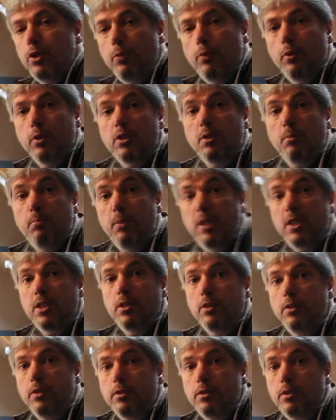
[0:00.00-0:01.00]
towards a
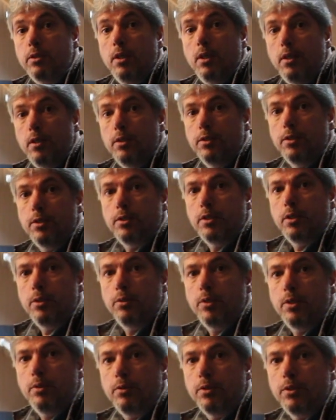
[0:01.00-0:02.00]
Michelin star just now
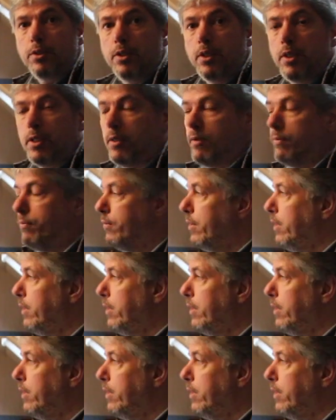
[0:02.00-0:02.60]
down the stair.